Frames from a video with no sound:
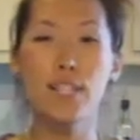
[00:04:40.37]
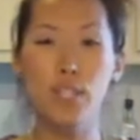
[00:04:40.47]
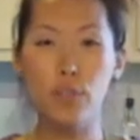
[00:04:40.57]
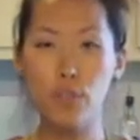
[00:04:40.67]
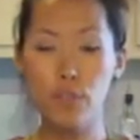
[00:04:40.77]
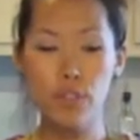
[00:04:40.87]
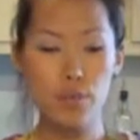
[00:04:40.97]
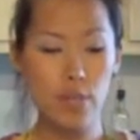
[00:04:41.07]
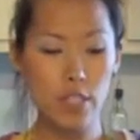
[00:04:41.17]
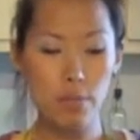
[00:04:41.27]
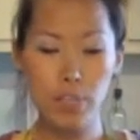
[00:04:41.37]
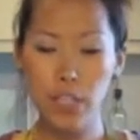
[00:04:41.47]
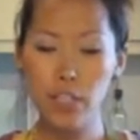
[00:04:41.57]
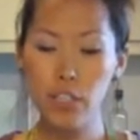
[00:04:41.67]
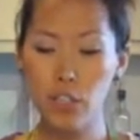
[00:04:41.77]
So for this
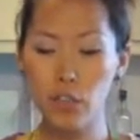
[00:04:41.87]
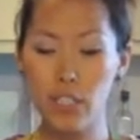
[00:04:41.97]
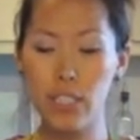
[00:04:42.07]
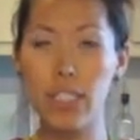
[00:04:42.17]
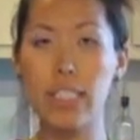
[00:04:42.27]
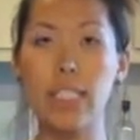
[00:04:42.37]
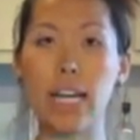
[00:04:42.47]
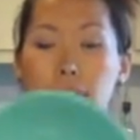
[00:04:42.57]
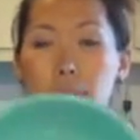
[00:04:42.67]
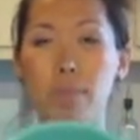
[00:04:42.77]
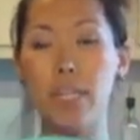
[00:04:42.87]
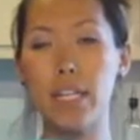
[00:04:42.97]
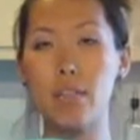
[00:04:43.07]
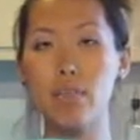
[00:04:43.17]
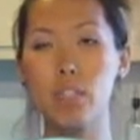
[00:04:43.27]
recipe, you're going to need a
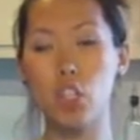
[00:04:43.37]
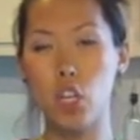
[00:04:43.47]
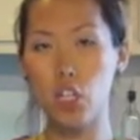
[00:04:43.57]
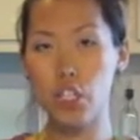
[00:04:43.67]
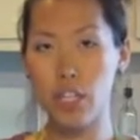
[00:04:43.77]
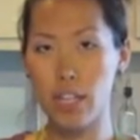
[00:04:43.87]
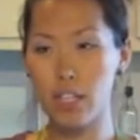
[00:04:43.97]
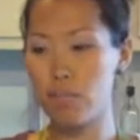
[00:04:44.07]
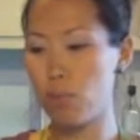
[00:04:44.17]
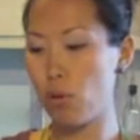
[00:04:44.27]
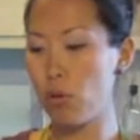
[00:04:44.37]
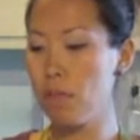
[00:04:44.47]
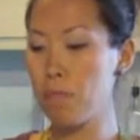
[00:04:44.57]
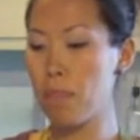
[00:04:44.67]
medium to large size bowl